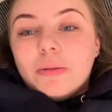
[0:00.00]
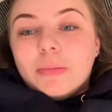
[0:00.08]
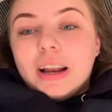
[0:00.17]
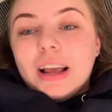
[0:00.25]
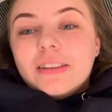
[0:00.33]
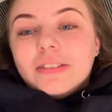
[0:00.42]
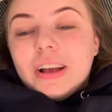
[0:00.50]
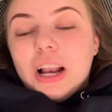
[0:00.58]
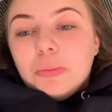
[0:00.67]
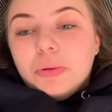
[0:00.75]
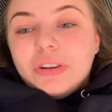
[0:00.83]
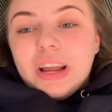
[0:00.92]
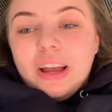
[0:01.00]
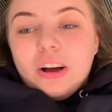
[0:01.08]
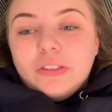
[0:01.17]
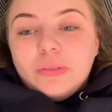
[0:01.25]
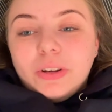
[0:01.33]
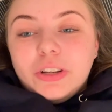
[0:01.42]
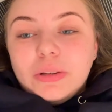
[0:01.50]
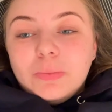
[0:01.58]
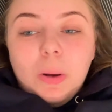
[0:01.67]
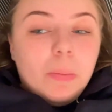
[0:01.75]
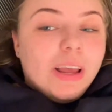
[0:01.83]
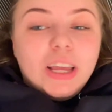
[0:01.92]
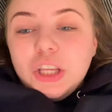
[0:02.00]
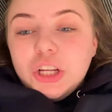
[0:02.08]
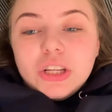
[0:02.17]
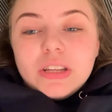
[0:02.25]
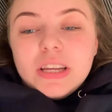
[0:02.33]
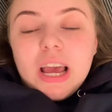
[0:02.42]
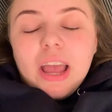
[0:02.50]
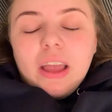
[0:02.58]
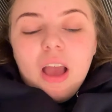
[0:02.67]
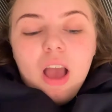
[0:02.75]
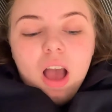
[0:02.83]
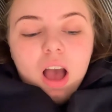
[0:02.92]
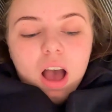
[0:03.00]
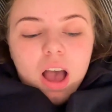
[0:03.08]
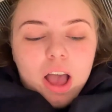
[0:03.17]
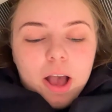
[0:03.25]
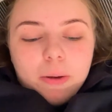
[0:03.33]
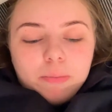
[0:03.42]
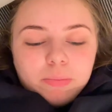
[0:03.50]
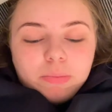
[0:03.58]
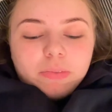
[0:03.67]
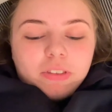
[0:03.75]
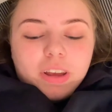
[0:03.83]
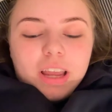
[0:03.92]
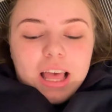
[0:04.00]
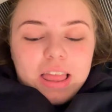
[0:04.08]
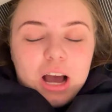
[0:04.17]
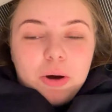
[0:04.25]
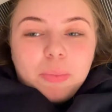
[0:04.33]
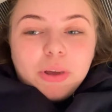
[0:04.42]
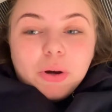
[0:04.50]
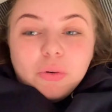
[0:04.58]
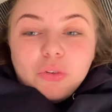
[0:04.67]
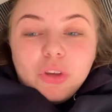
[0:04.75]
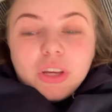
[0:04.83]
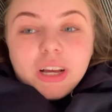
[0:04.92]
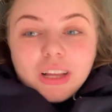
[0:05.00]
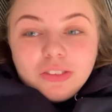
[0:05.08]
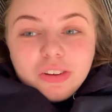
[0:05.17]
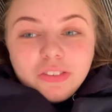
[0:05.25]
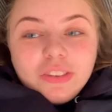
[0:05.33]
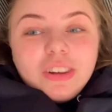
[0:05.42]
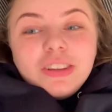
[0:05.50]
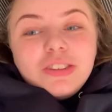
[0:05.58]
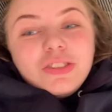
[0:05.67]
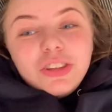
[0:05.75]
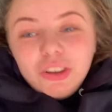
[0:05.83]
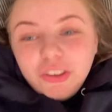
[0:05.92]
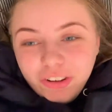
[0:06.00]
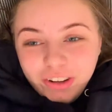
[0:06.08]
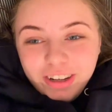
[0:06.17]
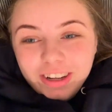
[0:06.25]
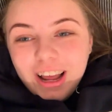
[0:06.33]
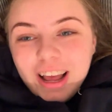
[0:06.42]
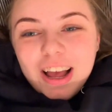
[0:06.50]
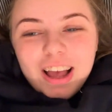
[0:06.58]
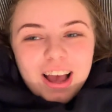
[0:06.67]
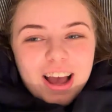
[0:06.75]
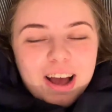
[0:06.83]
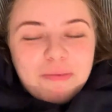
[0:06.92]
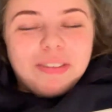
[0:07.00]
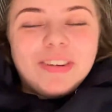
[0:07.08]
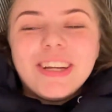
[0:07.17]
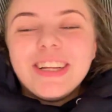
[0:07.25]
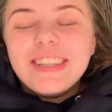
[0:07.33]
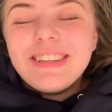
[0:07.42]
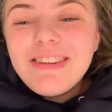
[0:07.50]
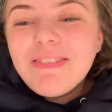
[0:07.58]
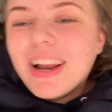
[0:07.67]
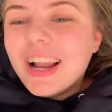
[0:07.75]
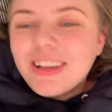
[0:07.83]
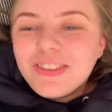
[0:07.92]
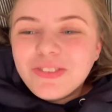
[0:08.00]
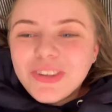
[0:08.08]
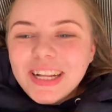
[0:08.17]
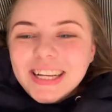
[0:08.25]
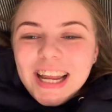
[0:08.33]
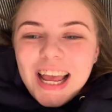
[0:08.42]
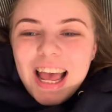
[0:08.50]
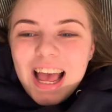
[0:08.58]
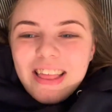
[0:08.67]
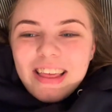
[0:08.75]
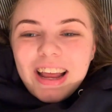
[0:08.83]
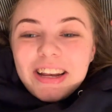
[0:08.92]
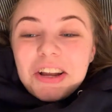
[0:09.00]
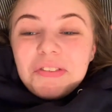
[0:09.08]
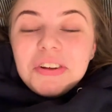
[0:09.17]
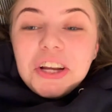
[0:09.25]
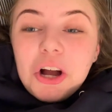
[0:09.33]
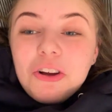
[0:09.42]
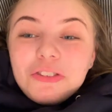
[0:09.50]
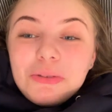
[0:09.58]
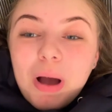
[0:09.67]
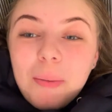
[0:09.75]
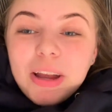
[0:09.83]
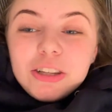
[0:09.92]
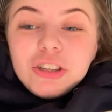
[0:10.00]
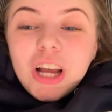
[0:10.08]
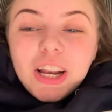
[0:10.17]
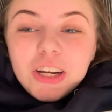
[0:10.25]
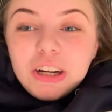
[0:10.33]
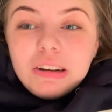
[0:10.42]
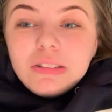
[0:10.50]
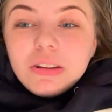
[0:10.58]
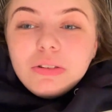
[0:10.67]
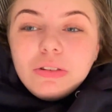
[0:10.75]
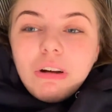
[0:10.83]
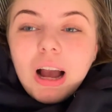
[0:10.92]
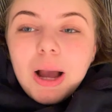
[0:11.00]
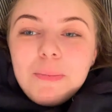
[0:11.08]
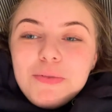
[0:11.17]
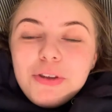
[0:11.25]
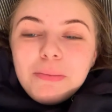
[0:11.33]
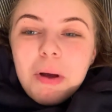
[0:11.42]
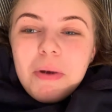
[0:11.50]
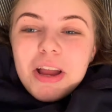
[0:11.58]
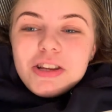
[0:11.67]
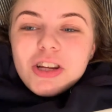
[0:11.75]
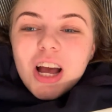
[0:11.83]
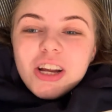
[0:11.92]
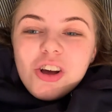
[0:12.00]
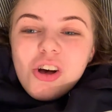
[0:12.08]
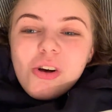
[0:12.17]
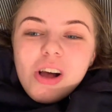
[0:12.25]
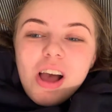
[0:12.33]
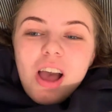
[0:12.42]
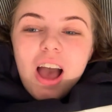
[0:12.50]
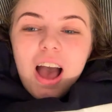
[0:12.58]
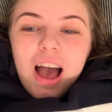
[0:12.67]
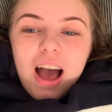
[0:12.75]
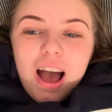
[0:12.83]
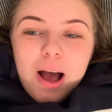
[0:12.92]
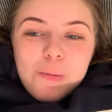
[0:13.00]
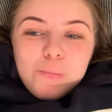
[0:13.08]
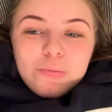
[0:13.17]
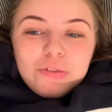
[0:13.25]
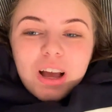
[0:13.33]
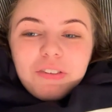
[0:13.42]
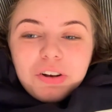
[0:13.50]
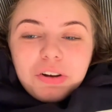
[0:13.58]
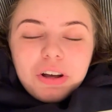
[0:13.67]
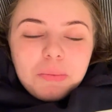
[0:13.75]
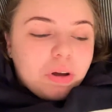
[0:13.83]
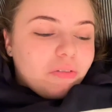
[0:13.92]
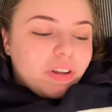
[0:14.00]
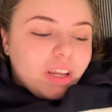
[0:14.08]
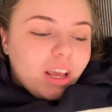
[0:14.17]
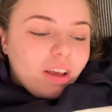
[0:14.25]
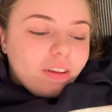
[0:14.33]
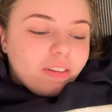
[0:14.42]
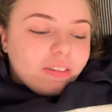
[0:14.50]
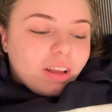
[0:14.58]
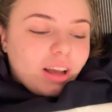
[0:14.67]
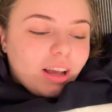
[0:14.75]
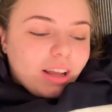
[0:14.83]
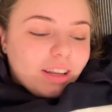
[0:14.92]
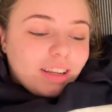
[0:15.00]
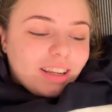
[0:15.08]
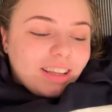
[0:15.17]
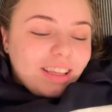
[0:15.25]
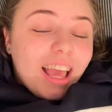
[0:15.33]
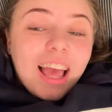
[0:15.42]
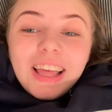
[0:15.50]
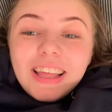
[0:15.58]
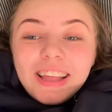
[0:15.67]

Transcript: on my next available day off, which is probably a Tuesday. So yeah, that'll be up for you guys very soon. If you didn't see my last one, then definitely go over to my main channel, subscribe to my main channel, have a look at my videos, and yeah,